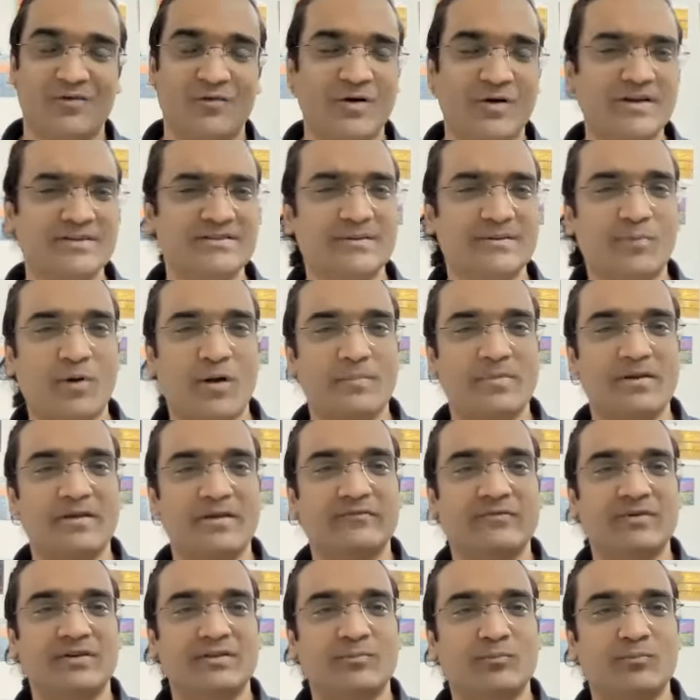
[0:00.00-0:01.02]
What is the
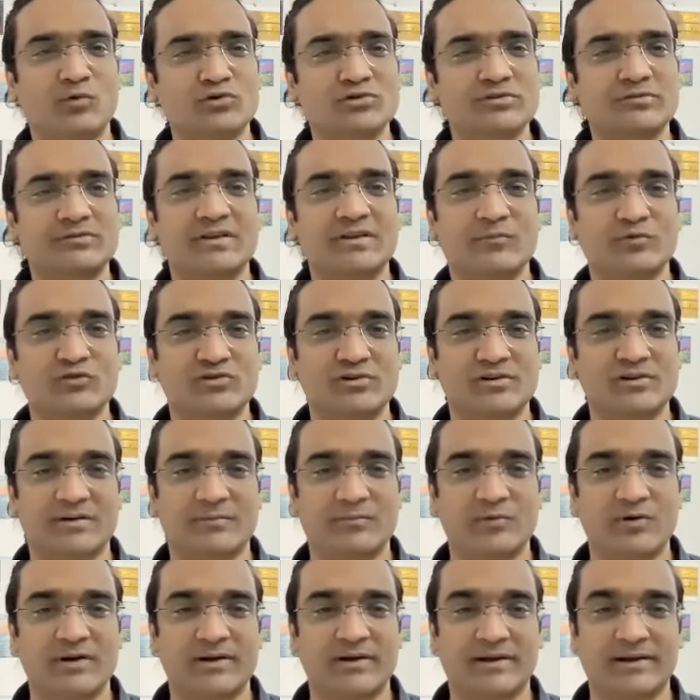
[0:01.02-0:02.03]
problem with most of the emotional
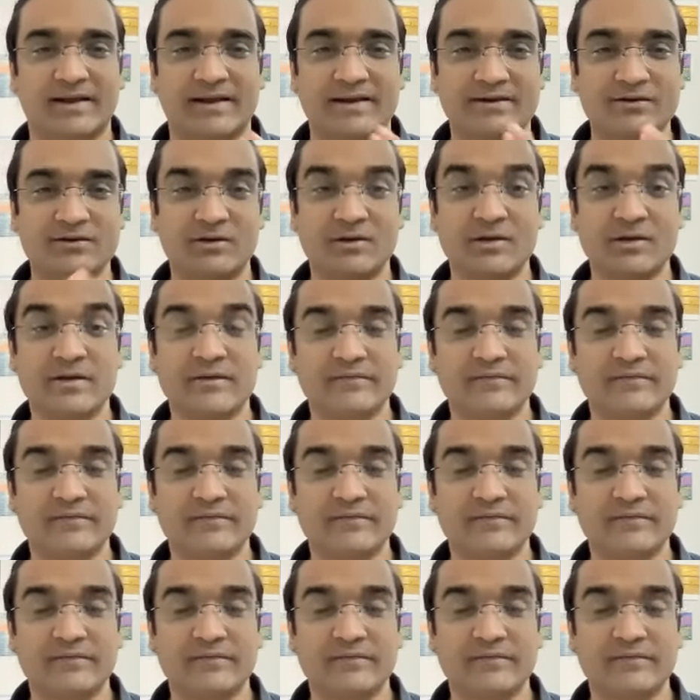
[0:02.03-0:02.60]
turbulent client?